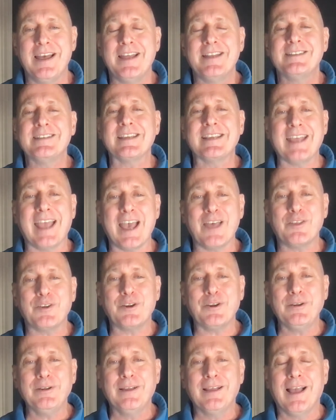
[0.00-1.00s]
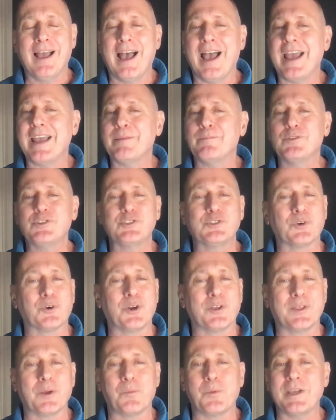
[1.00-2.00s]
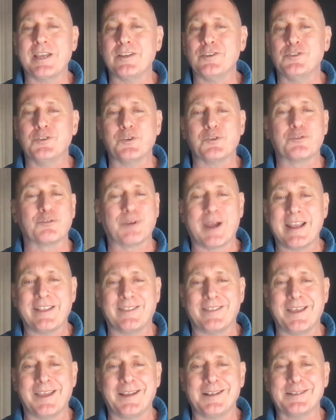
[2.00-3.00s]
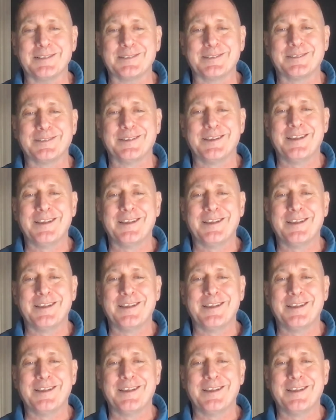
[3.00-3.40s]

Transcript: Together, I am sure that we can do great things.